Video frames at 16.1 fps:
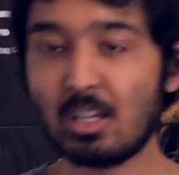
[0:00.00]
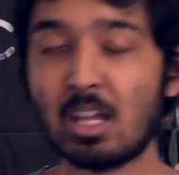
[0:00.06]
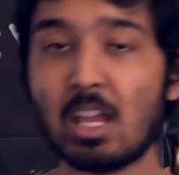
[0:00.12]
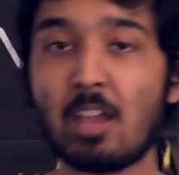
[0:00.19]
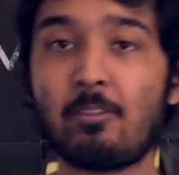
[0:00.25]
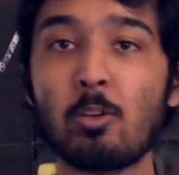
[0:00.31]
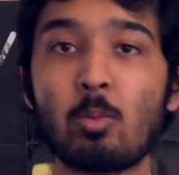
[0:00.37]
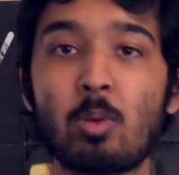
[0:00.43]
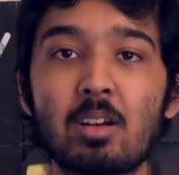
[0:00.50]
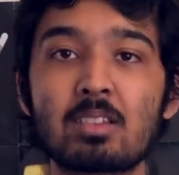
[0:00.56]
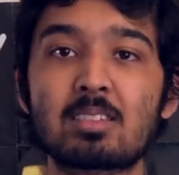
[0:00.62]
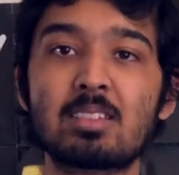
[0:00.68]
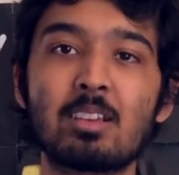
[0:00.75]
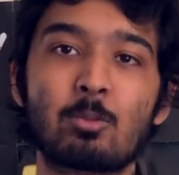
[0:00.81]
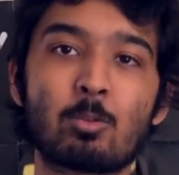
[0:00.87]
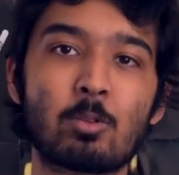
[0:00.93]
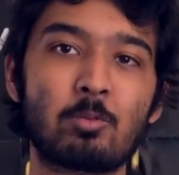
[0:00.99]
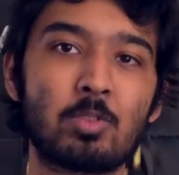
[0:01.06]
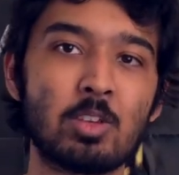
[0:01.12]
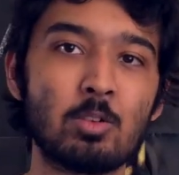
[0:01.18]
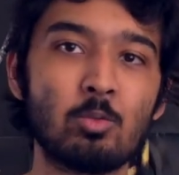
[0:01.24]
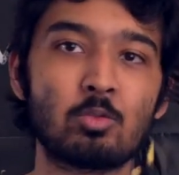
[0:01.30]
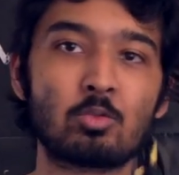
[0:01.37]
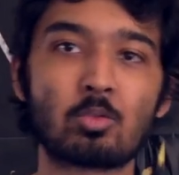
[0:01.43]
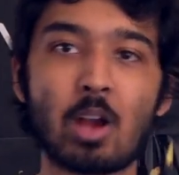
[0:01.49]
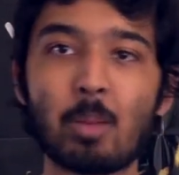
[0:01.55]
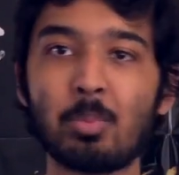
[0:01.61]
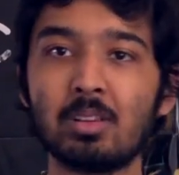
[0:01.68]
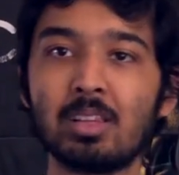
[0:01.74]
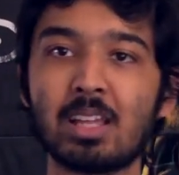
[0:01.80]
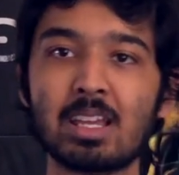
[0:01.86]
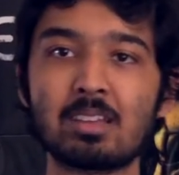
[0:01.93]
If you want to see a review, drop a
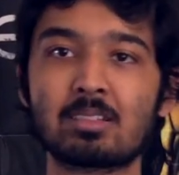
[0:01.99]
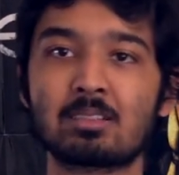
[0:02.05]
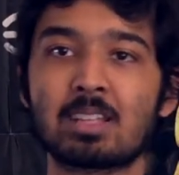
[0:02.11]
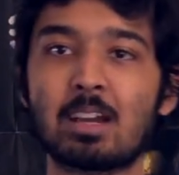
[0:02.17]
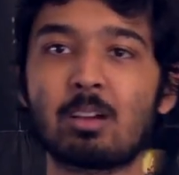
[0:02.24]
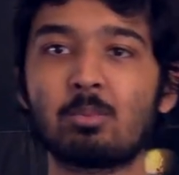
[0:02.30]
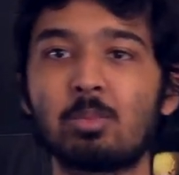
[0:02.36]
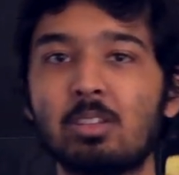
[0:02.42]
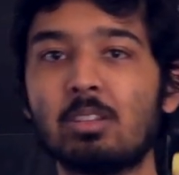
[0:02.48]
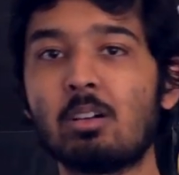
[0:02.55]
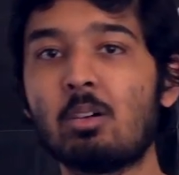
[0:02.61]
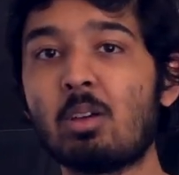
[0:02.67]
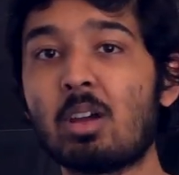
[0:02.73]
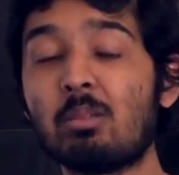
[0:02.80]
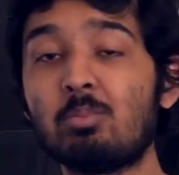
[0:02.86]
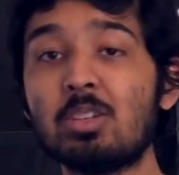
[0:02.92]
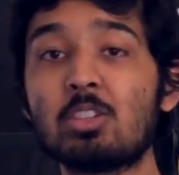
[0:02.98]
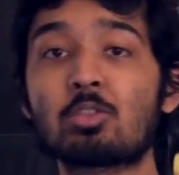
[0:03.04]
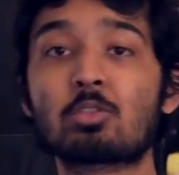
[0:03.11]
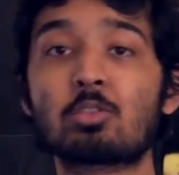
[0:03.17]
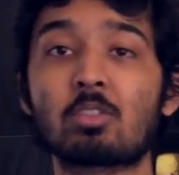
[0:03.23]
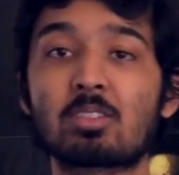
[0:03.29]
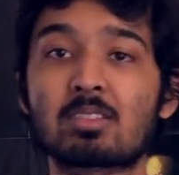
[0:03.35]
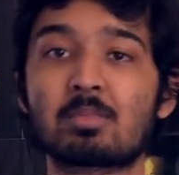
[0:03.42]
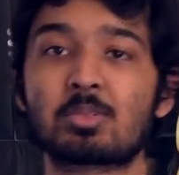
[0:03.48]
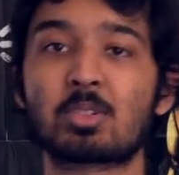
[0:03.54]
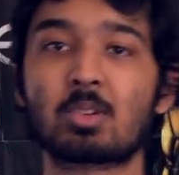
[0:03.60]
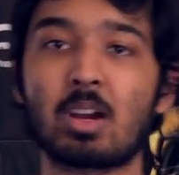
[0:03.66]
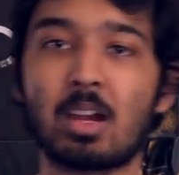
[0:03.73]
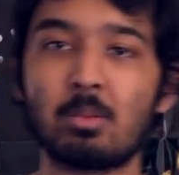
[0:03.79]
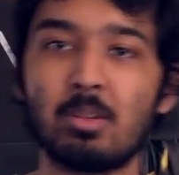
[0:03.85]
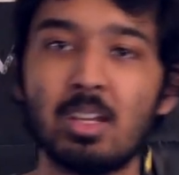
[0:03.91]
like down below and be sure to
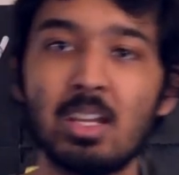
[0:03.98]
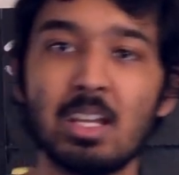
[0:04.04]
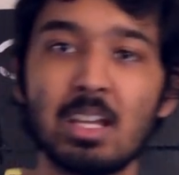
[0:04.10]
subscribe.